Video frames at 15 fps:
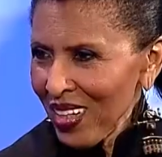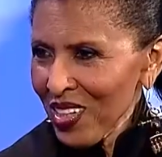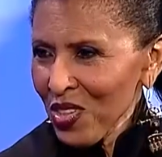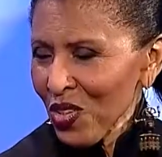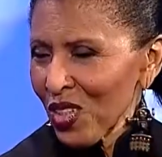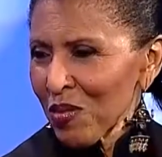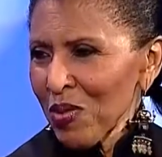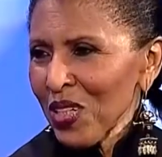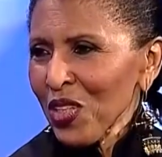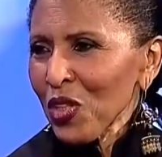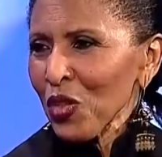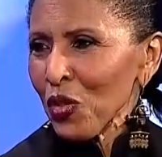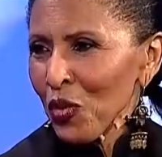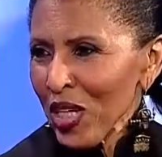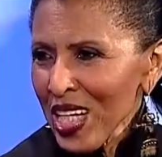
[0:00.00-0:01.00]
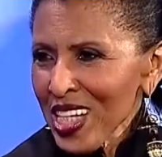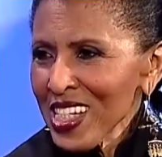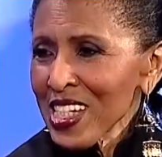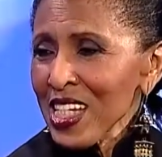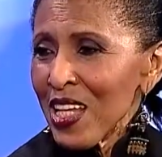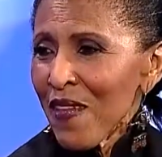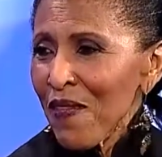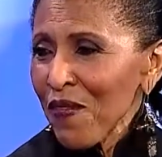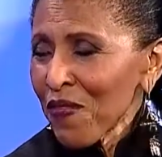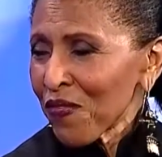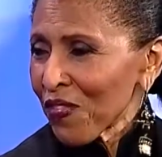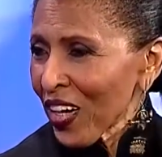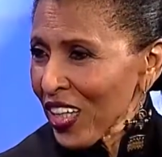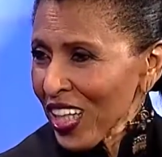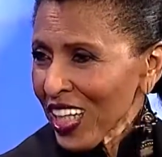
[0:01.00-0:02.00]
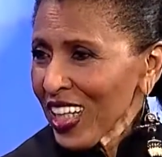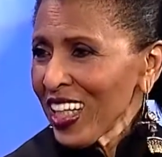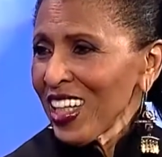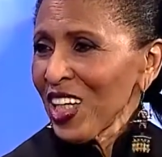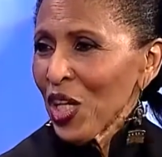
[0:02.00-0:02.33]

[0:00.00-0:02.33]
It's going to be a crazy, funky,